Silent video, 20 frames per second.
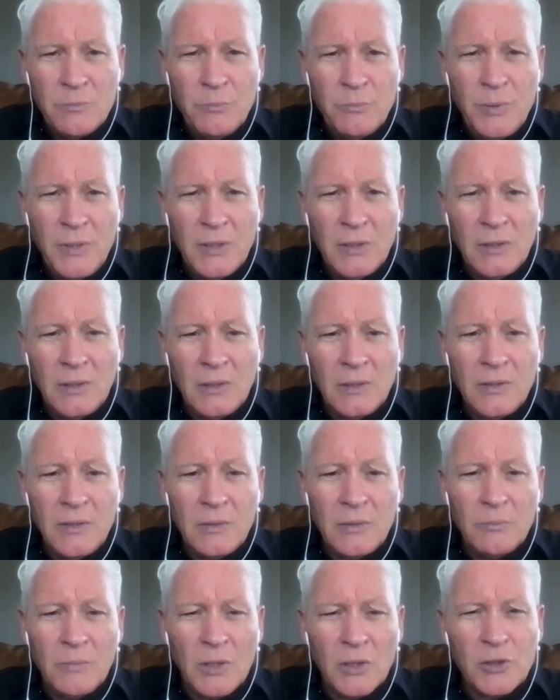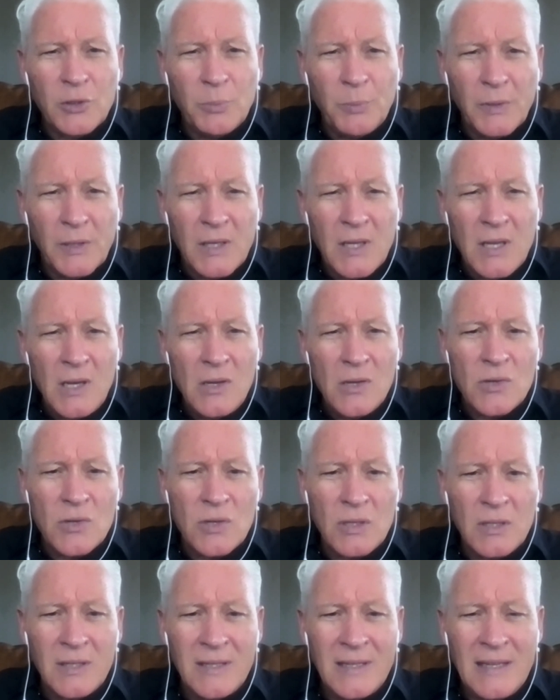build
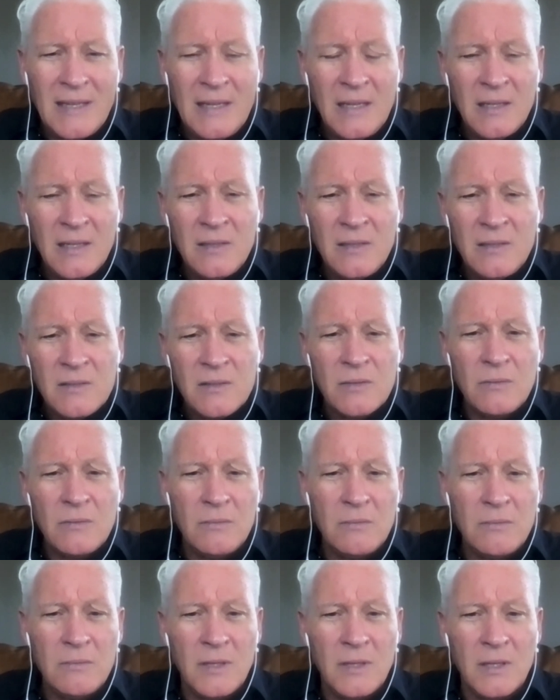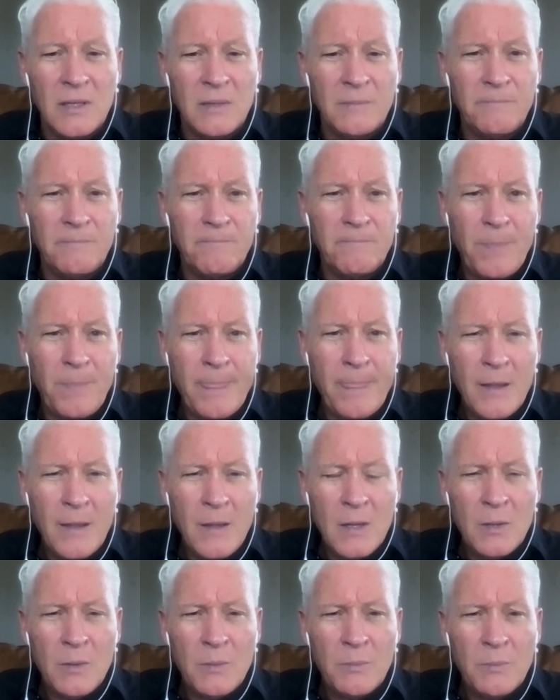multiplication into the
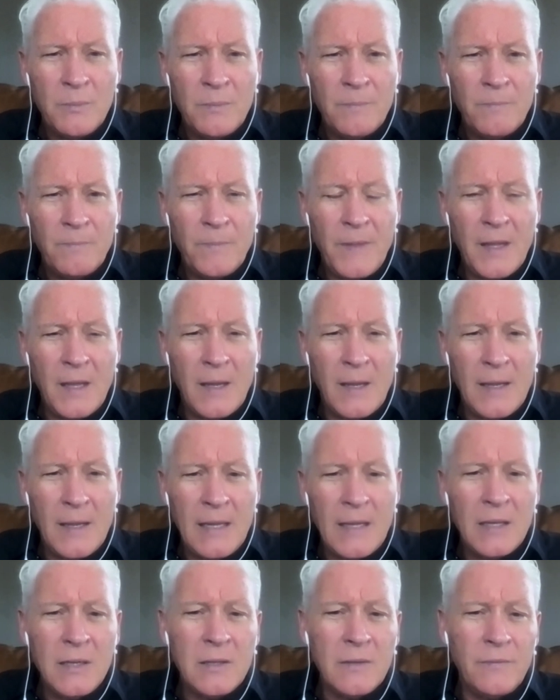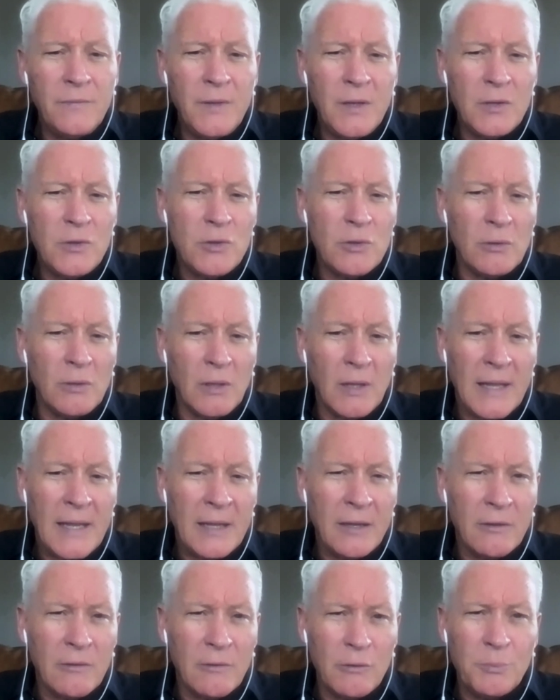individual
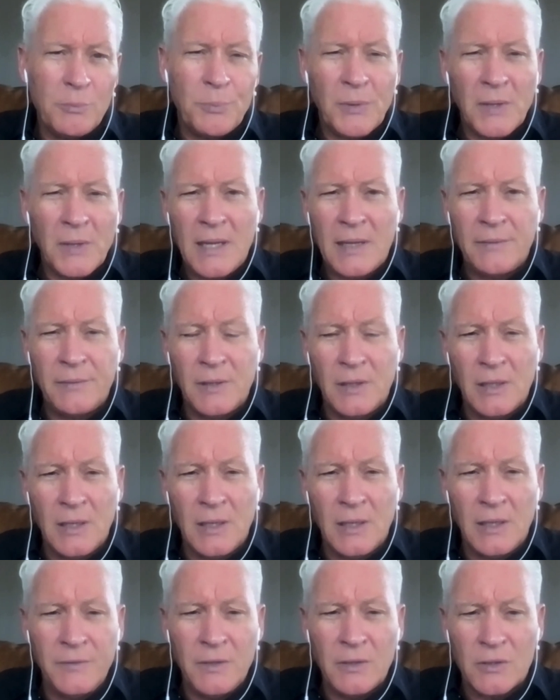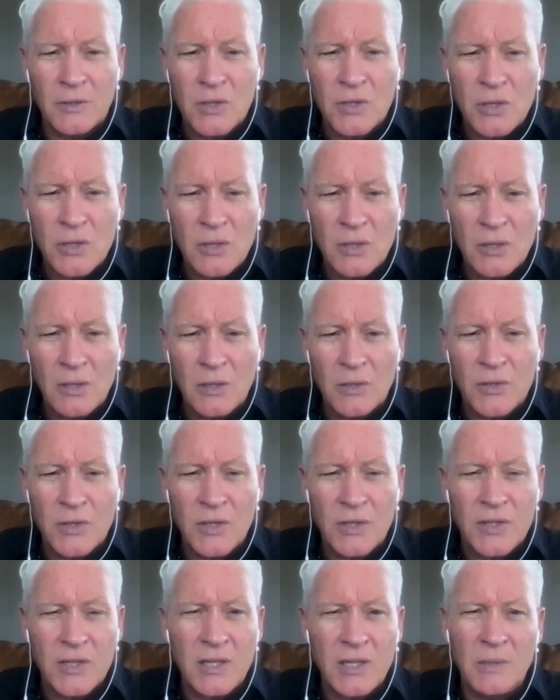and group level of your church,
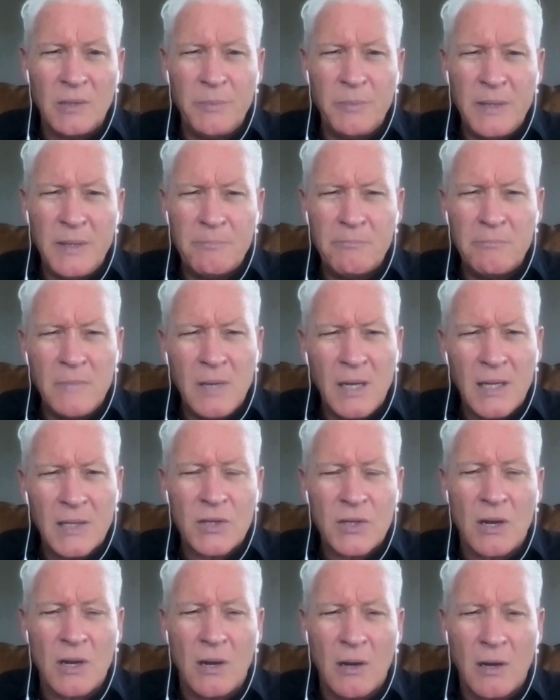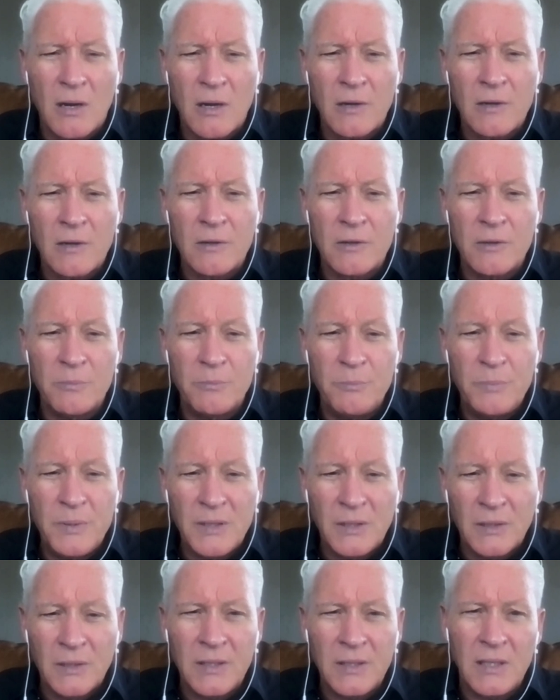it's going to be much harder to
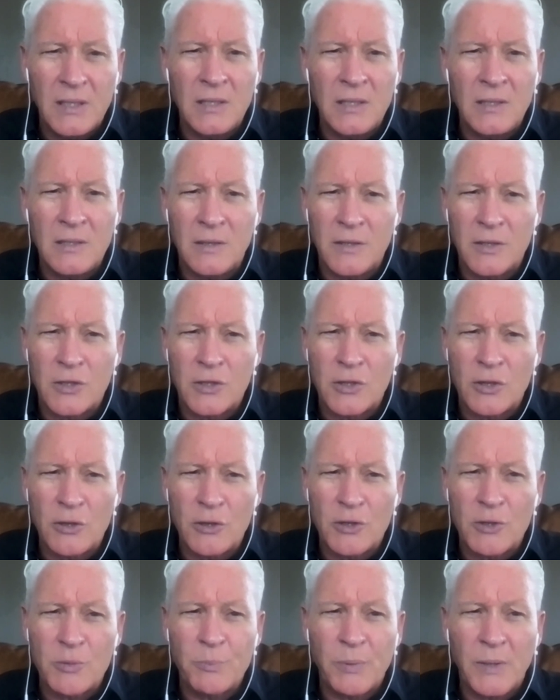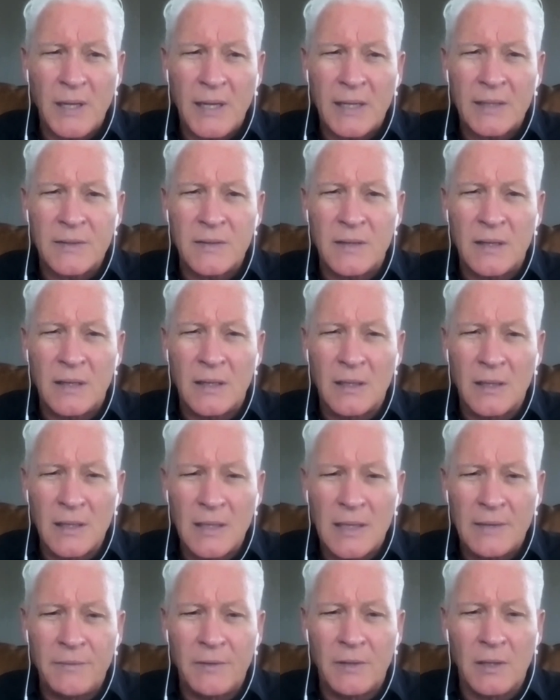build it into the church planting
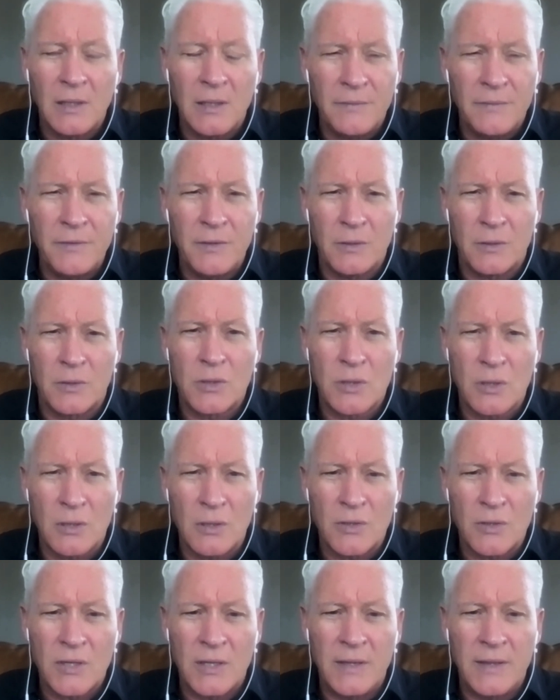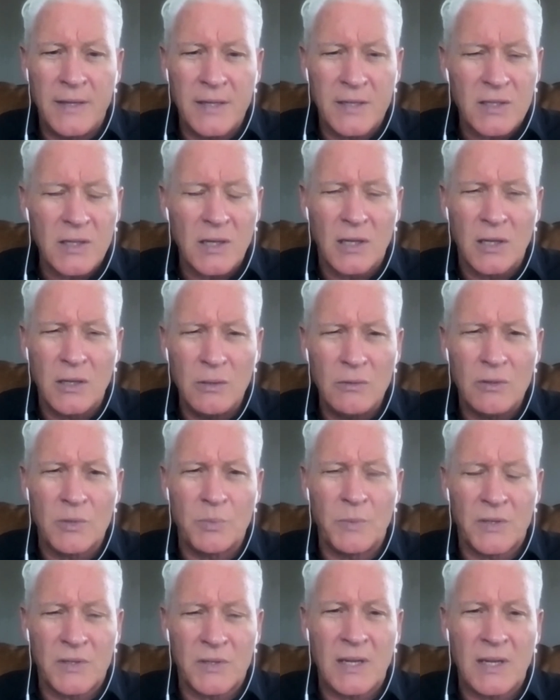level of your church. And this is a huge
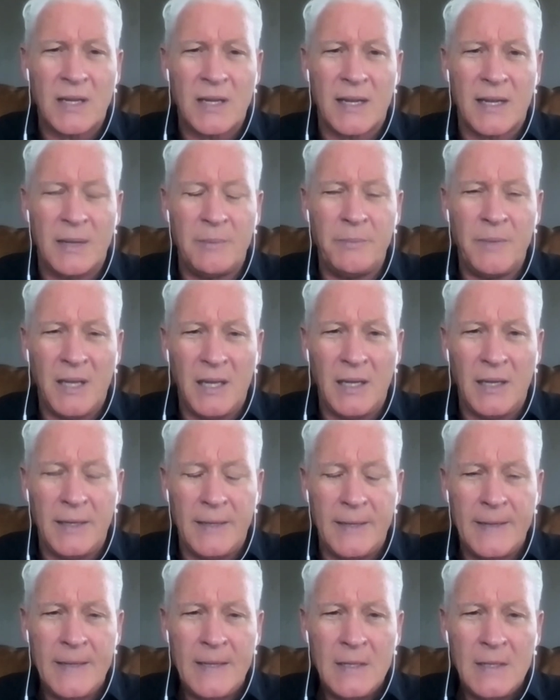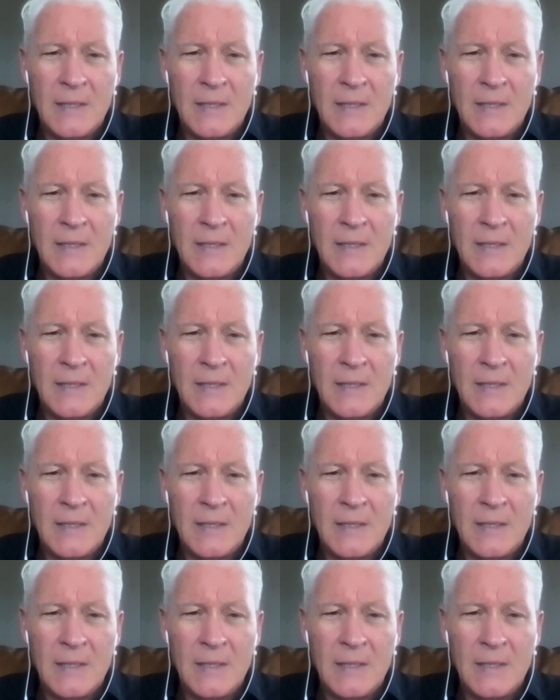mistake I made.